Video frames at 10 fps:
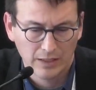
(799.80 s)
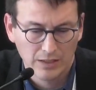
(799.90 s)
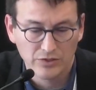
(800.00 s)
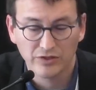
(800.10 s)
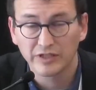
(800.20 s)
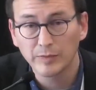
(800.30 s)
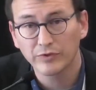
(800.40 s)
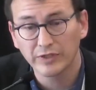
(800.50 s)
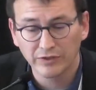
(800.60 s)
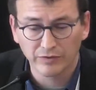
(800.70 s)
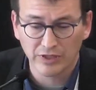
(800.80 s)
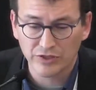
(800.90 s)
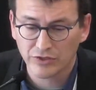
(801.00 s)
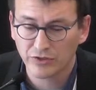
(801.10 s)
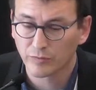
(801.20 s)
So the deeper the
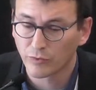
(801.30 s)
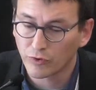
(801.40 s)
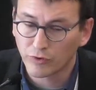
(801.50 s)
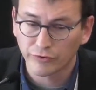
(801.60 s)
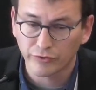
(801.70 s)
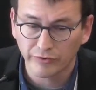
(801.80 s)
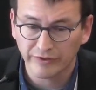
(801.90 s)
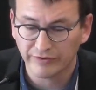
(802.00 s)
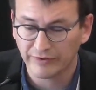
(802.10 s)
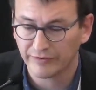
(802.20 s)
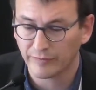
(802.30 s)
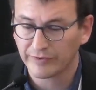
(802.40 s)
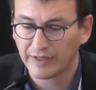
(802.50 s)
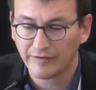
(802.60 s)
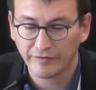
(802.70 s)
integration, the more control these systems
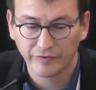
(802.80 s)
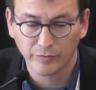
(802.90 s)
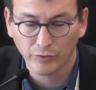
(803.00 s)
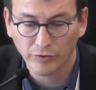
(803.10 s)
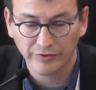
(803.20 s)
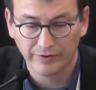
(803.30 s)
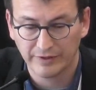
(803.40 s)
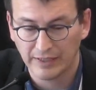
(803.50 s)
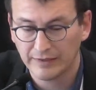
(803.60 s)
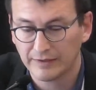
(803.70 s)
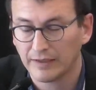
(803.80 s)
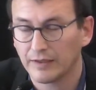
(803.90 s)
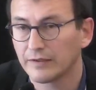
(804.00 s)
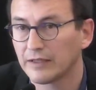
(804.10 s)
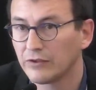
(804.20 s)
have, the more data
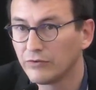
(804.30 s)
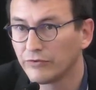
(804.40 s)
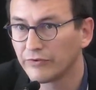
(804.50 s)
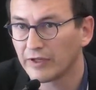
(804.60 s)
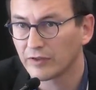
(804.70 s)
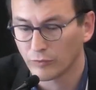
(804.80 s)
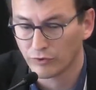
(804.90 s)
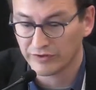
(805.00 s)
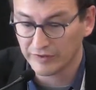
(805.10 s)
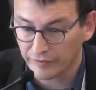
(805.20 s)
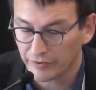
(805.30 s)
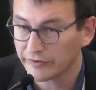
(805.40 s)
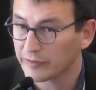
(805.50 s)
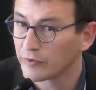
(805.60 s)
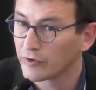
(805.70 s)
they use, and the more difficult
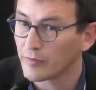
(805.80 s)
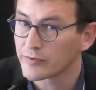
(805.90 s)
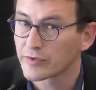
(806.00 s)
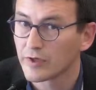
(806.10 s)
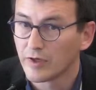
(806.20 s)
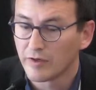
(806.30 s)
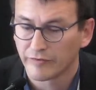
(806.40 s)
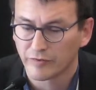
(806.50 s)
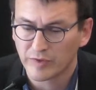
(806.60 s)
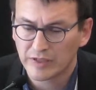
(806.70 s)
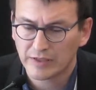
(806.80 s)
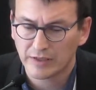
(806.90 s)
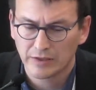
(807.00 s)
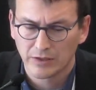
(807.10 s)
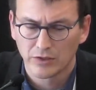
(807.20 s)
it becomes for
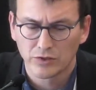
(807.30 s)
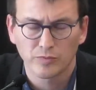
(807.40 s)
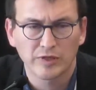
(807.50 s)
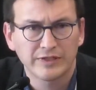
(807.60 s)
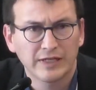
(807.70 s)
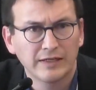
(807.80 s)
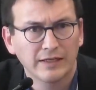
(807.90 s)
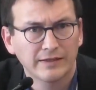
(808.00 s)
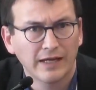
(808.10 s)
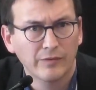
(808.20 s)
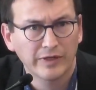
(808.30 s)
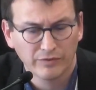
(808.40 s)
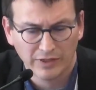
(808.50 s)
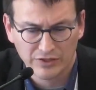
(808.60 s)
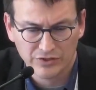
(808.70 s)
media to maintain that direct
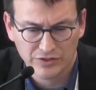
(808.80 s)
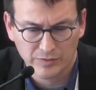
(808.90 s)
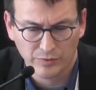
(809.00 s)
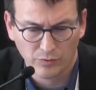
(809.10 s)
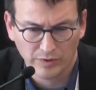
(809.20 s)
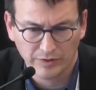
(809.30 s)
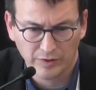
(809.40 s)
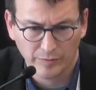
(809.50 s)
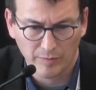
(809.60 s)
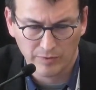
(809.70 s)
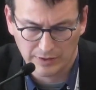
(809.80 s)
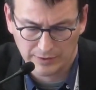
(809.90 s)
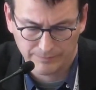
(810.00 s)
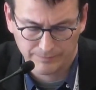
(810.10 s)
relationship with the public.